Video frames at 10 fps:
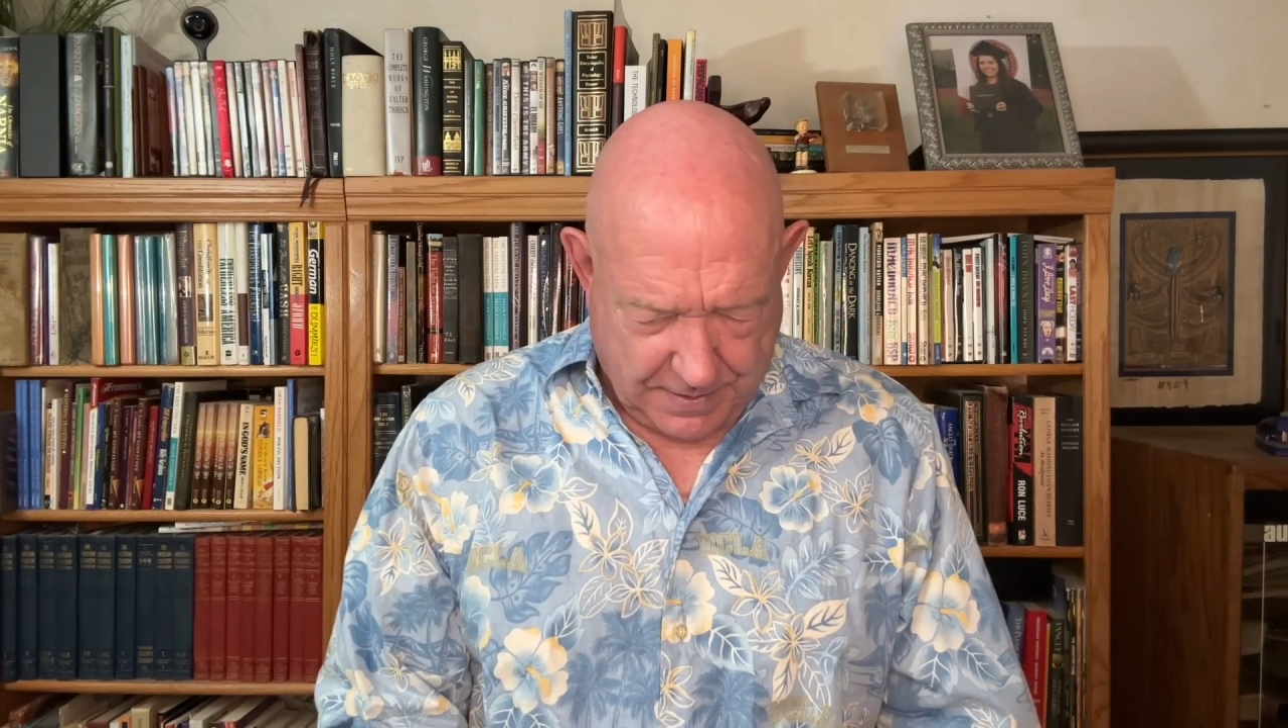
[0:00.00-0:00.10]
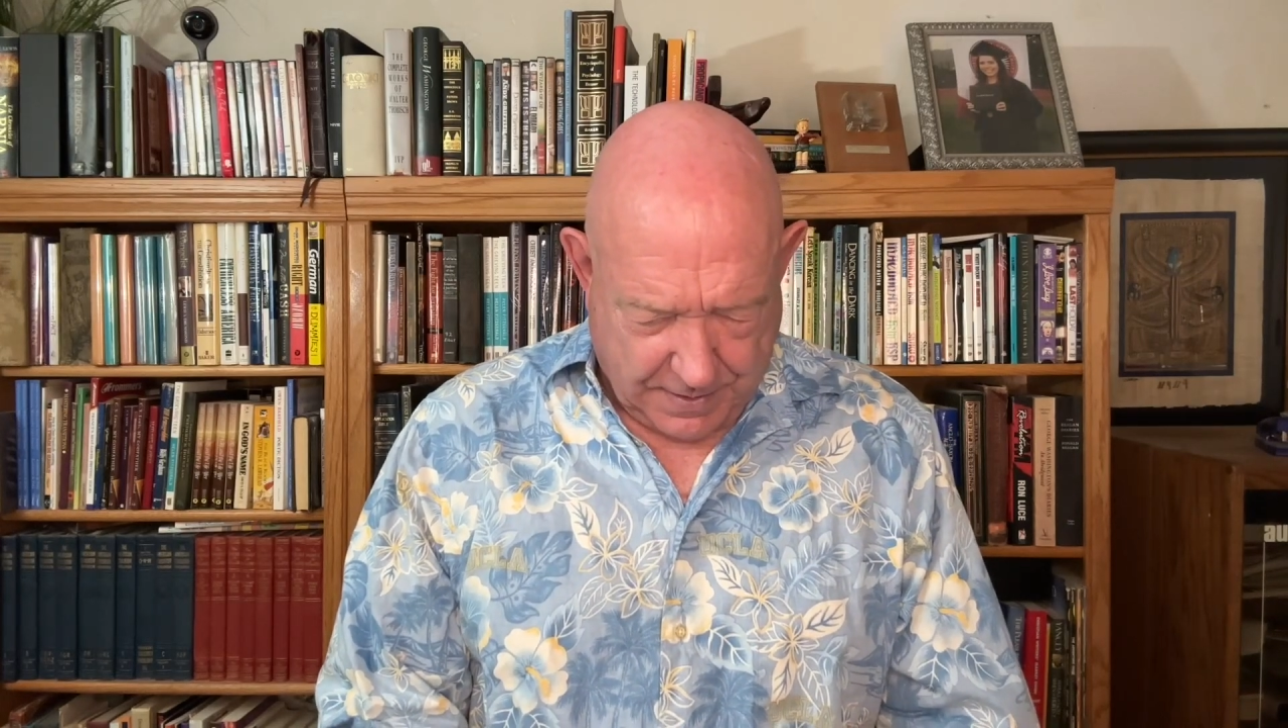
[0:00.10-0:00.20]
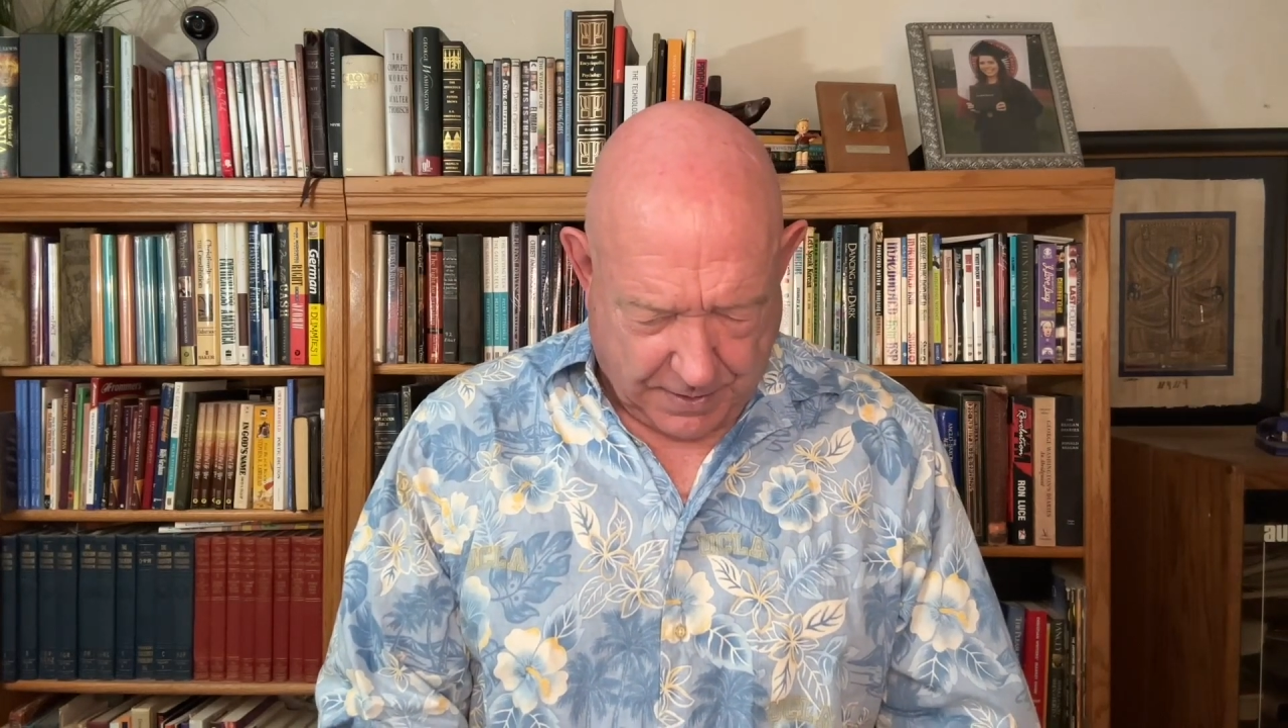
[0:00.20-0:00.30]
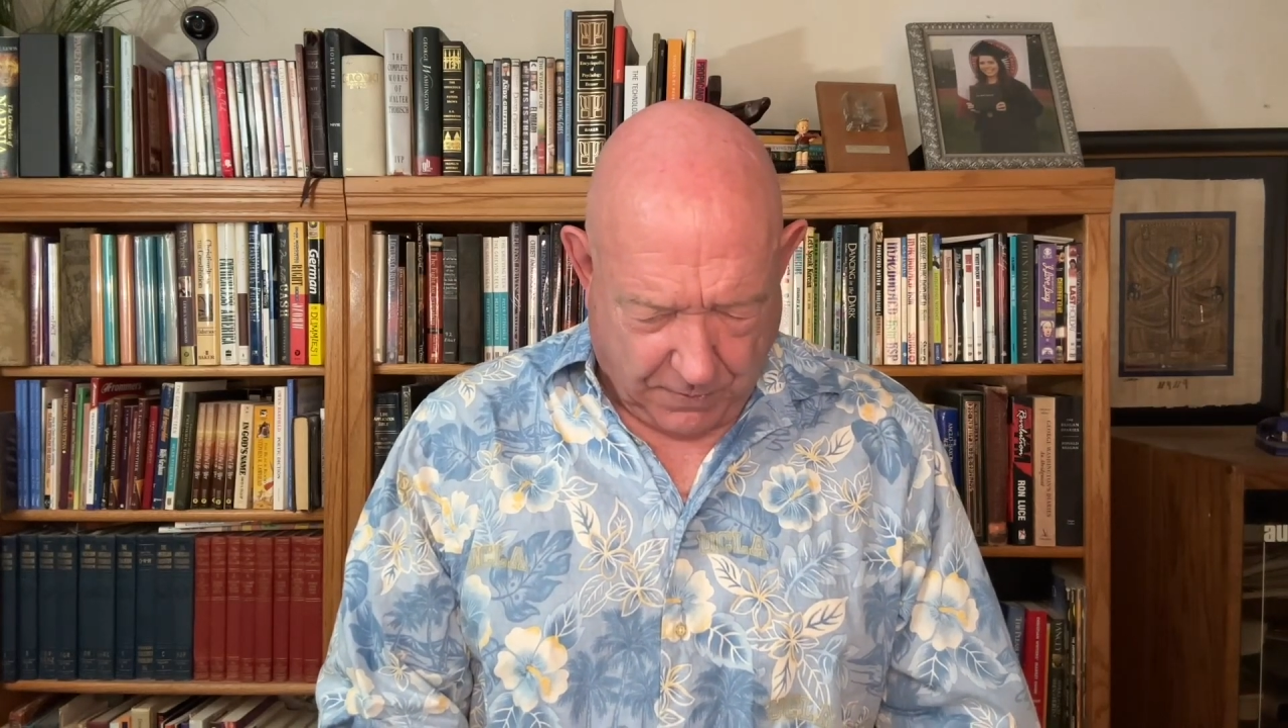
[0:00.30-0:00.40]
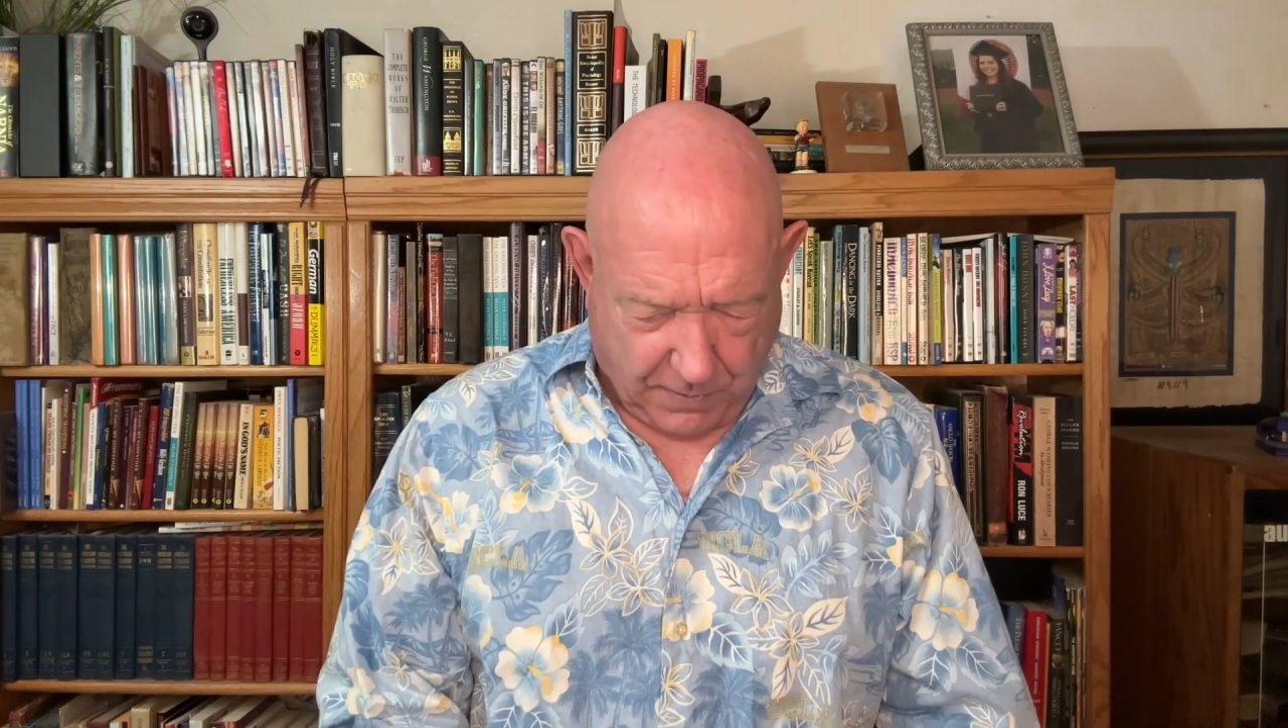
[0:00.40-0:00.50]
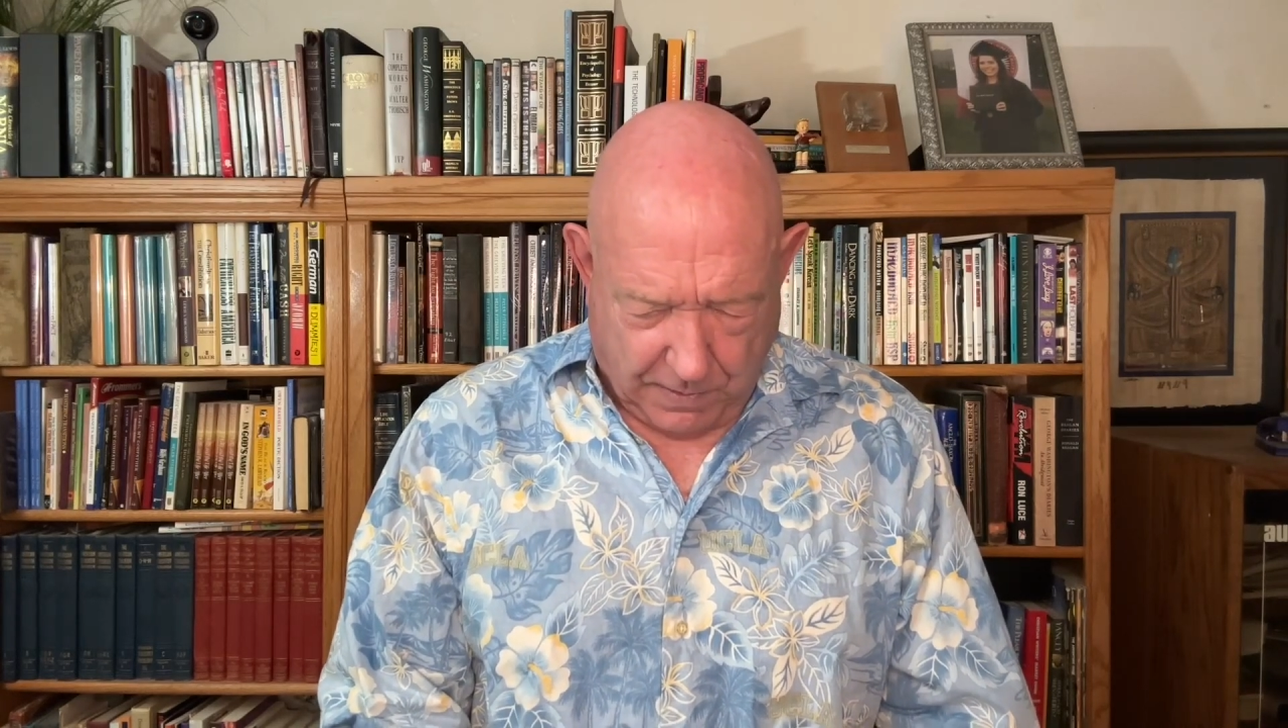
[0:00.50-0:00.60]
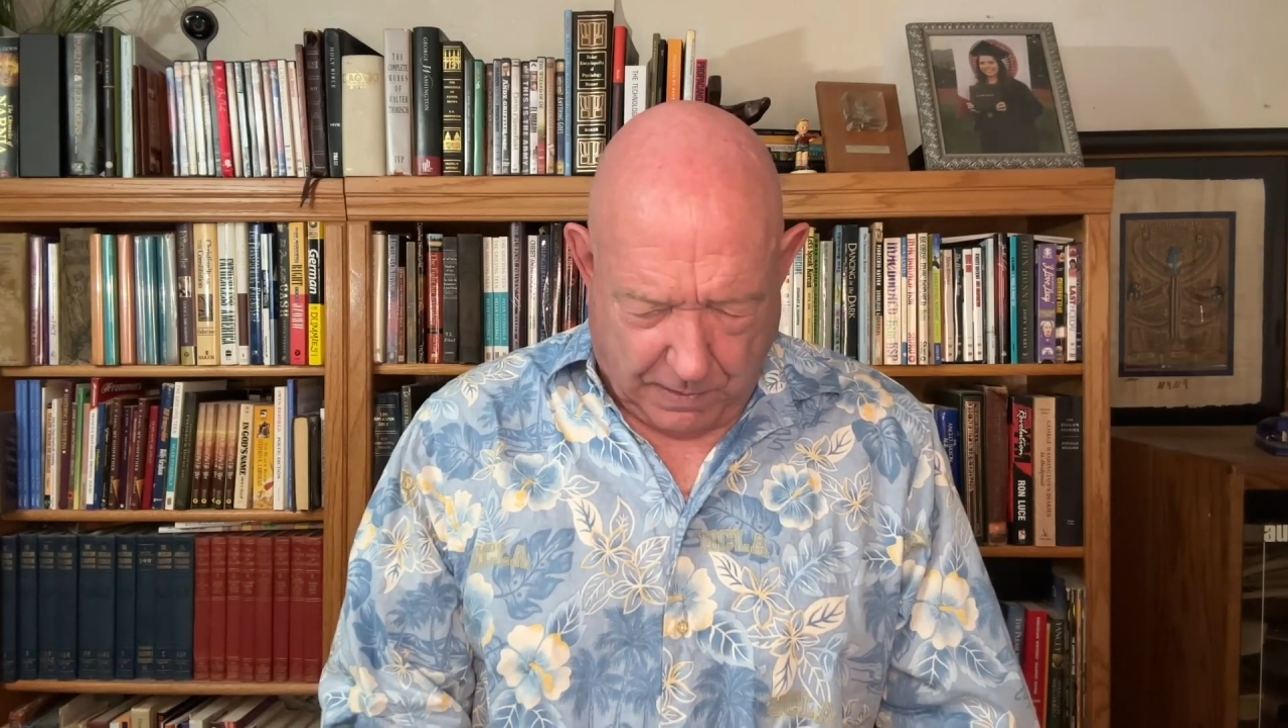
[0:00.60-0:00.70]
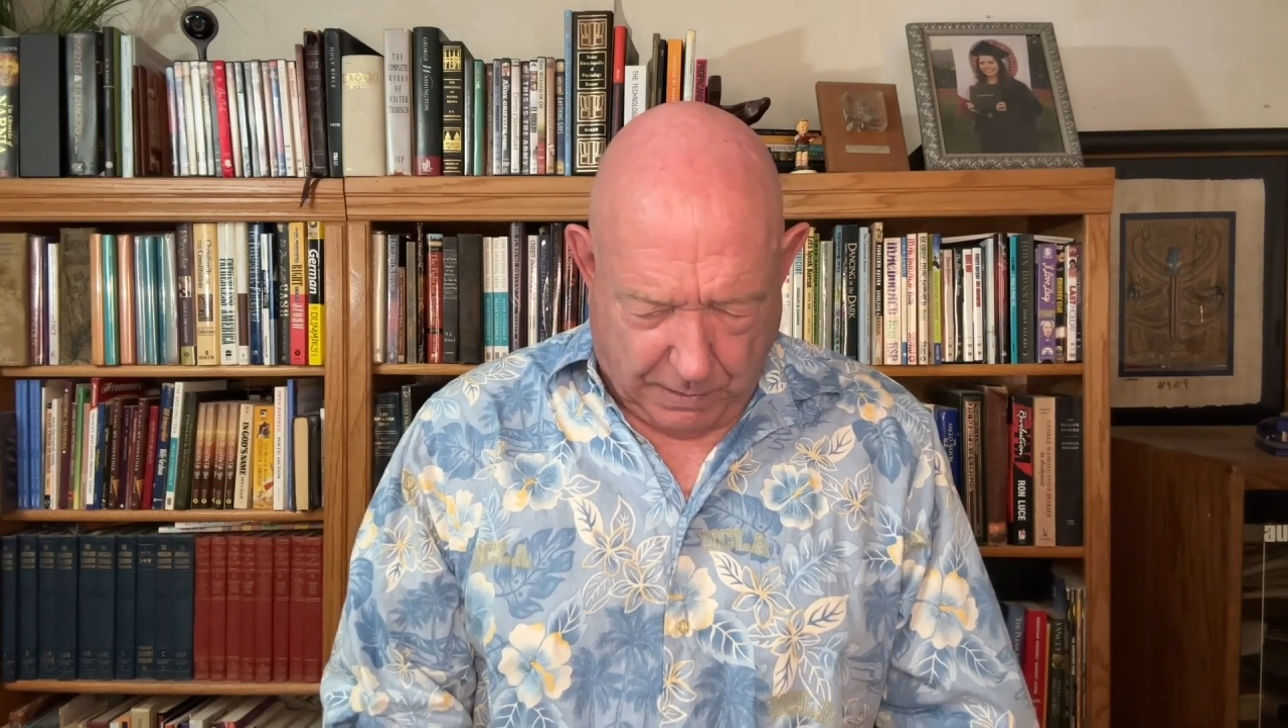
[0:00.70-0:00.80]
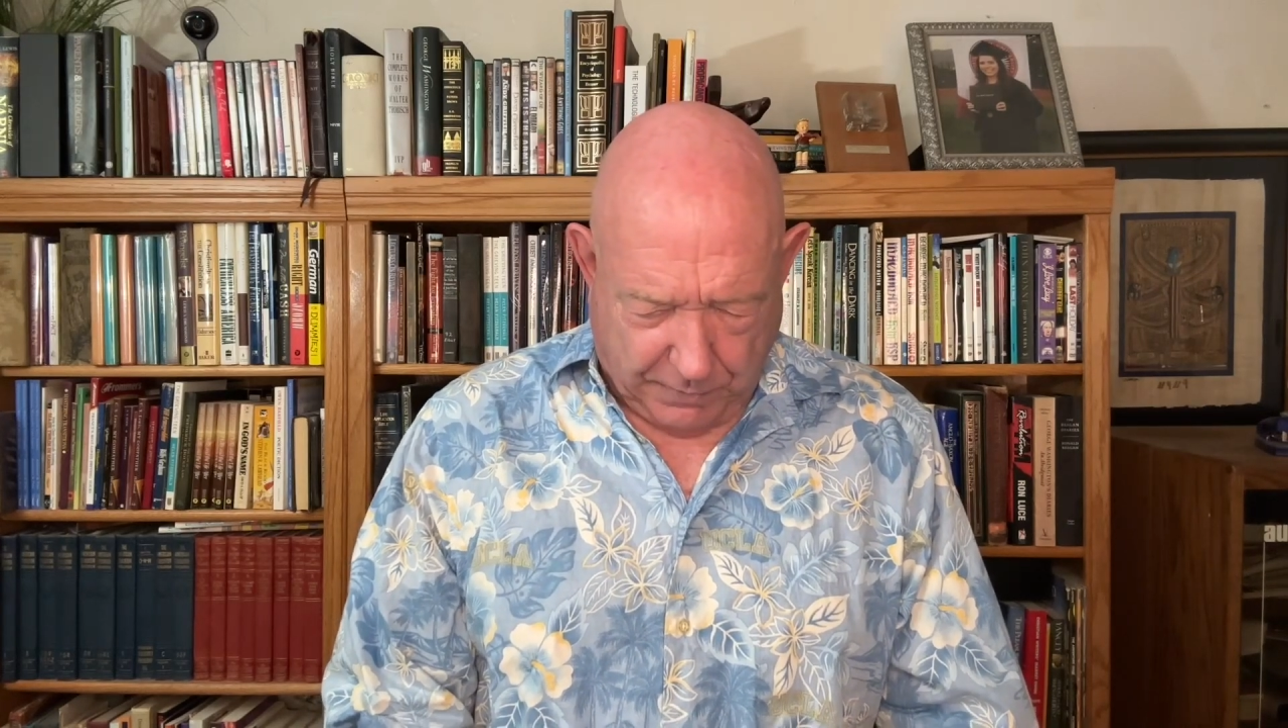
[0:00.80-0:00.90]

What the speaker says: and all